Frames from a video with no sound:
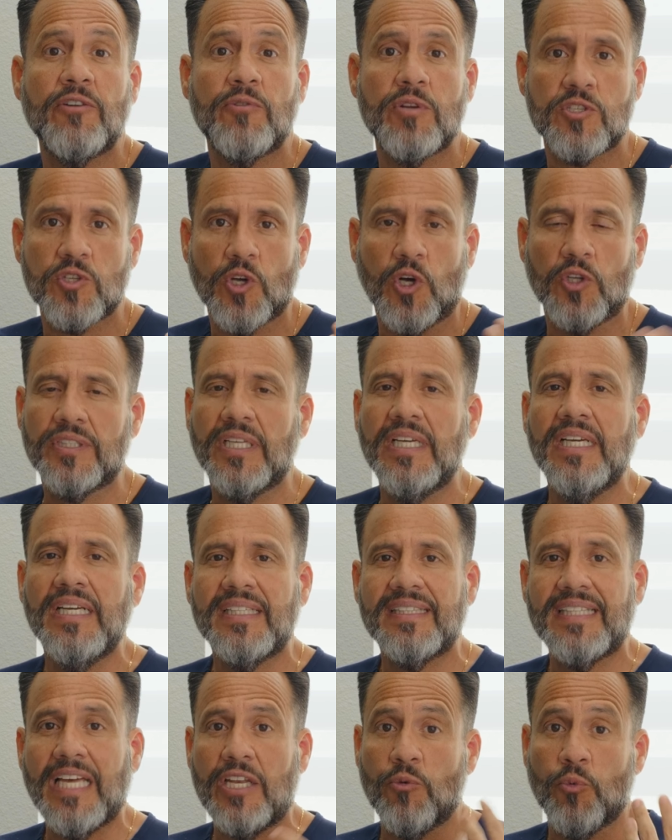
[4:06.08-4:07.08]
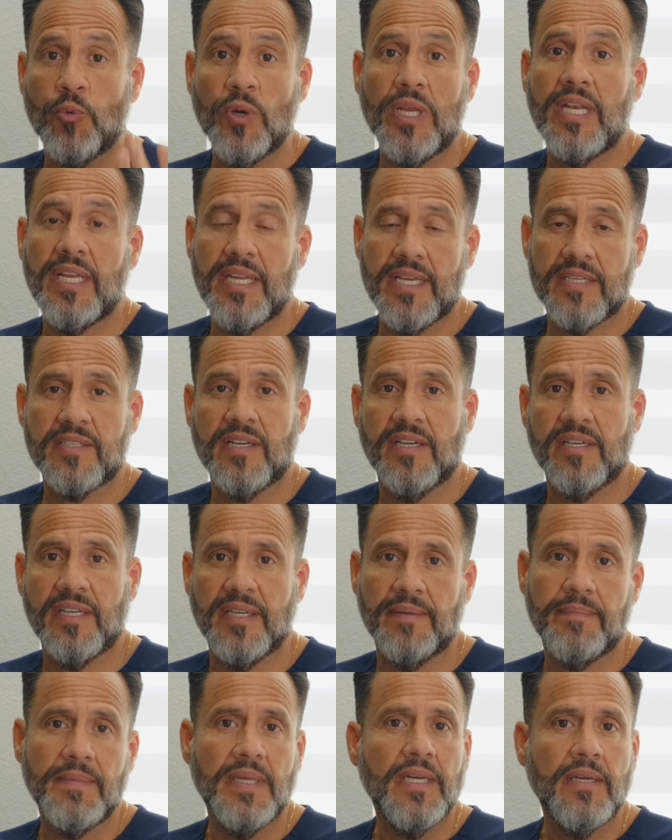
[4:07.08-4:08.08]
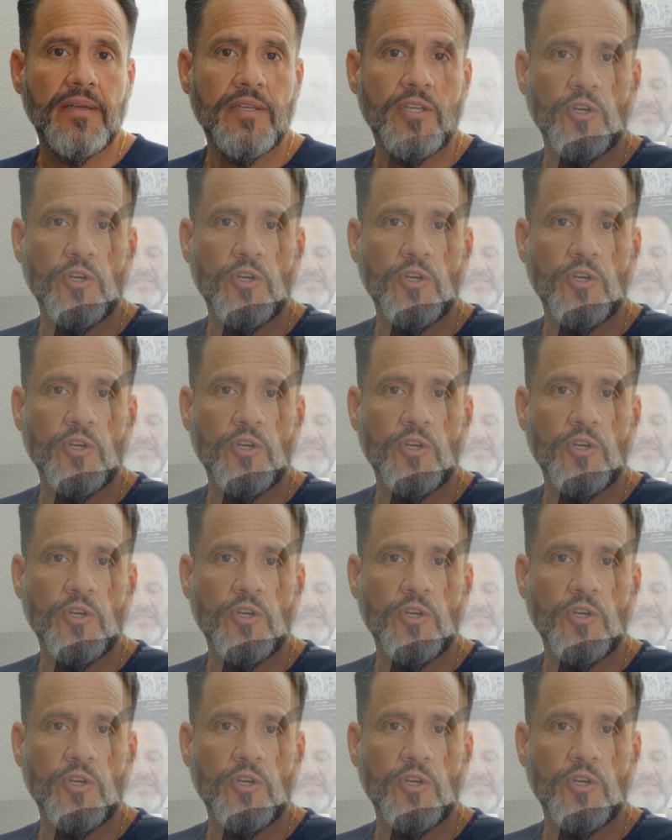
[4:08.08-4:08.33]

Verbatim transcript: result that really is gonna, you